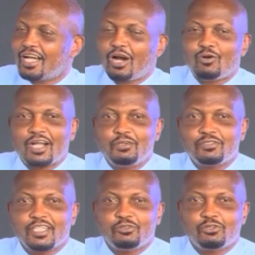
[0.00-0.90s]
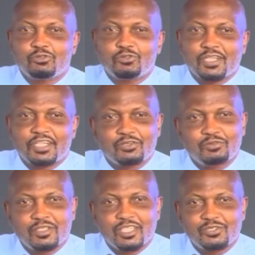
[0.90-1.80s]
how can you say no to Susan
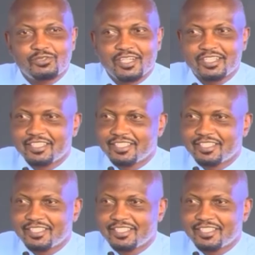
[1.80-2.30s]
Nakumijashuel?